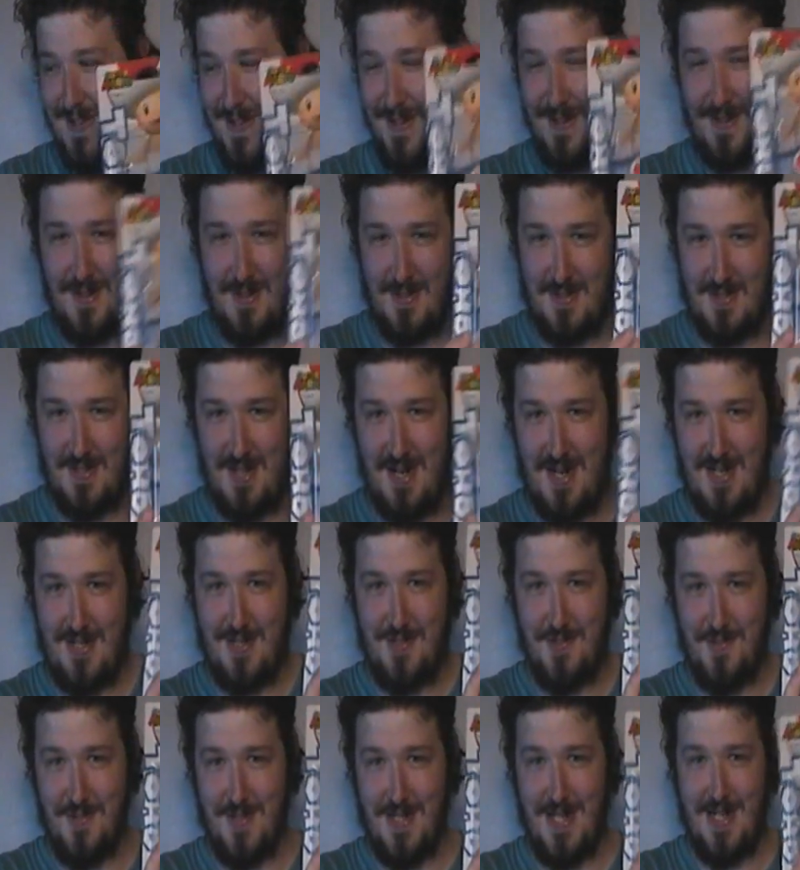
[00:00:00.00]
Because I
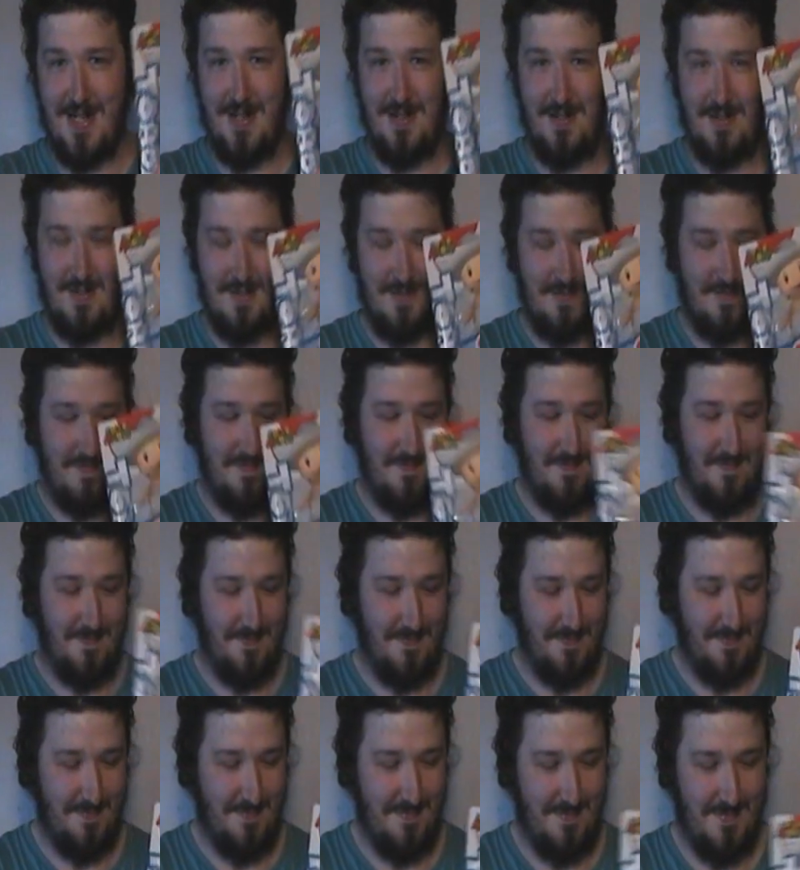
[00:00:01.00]
do that.
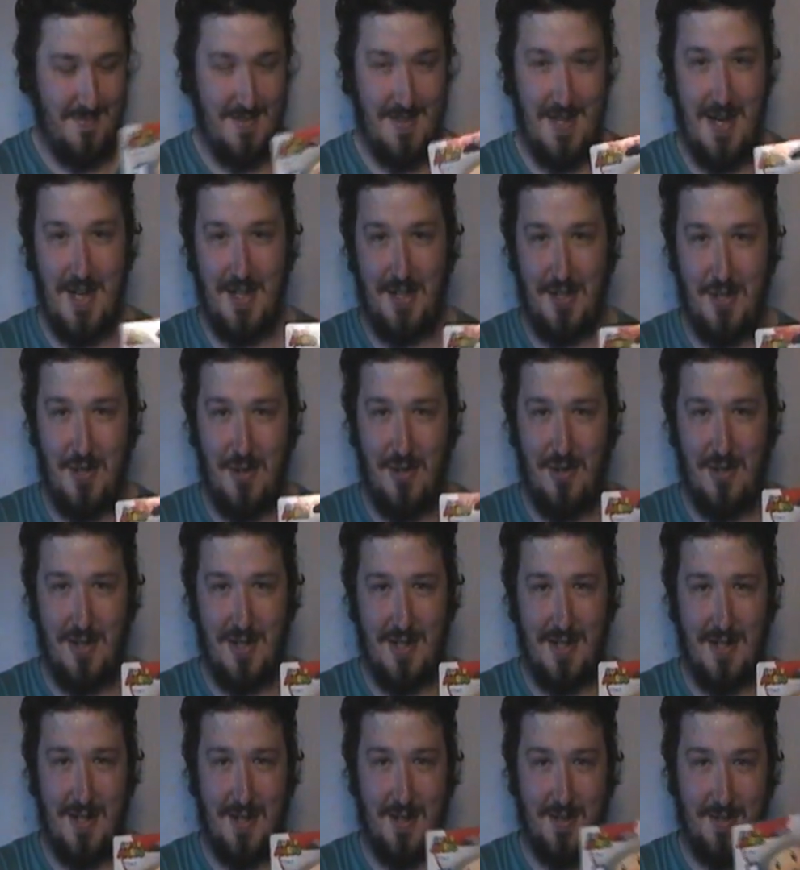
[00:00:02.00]
I talk
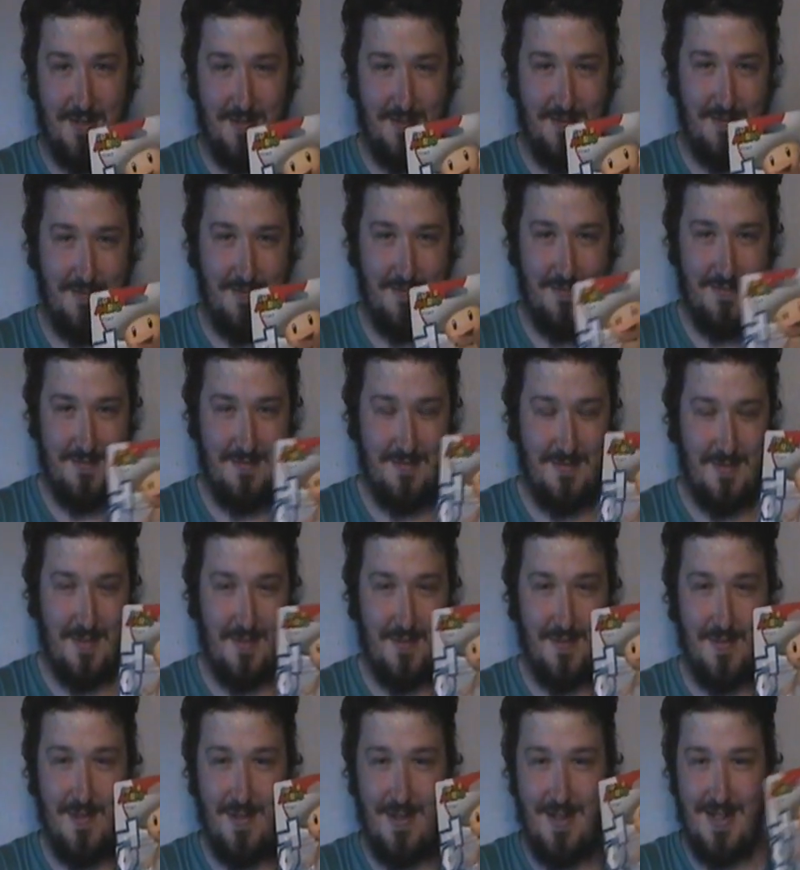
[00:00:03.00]
a lot.
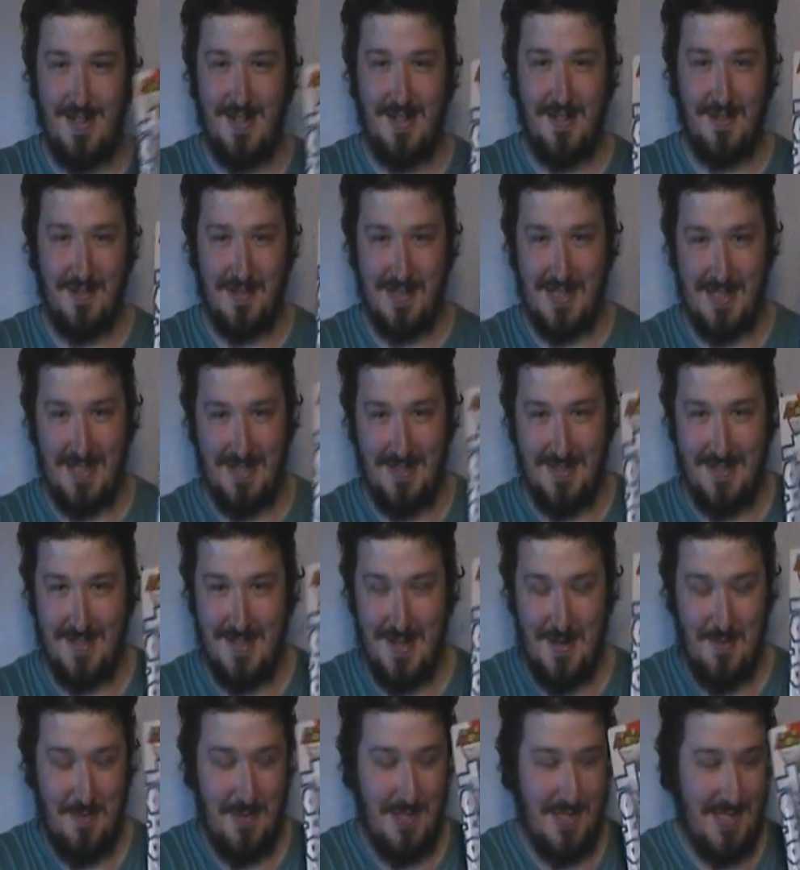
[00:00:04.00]
I'm very lonely. No,
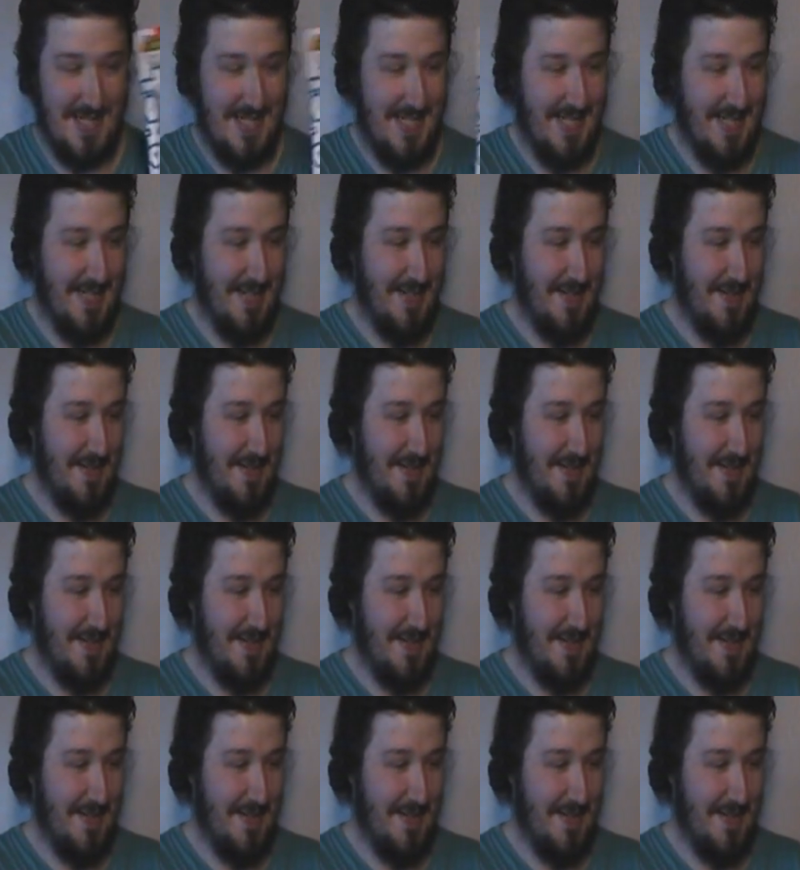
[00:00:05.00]
I'm just kidding.